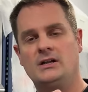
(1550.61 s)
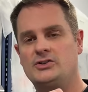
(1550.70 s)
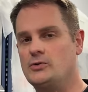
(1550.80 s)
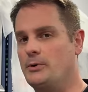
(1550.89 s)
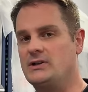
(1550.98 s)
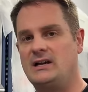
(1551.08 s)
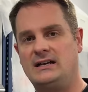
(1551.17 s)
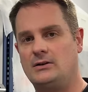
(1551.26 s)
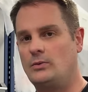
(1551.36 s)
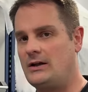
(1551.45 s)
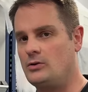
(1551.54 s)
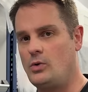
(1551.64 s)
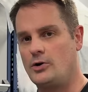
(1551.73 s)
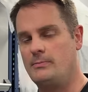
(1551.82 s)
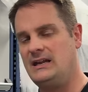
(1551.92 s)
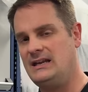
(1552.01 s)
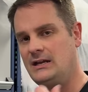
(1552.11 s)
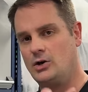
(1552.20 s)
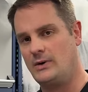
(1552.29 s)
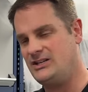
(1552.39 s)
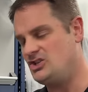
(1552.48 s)
super tight, round water beading,
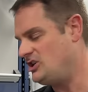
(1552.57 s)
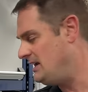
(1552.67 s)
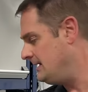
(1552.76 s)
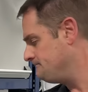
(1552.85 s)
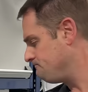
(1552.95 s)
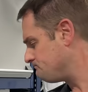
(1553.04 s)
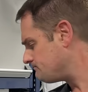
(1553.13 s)
great sheeting,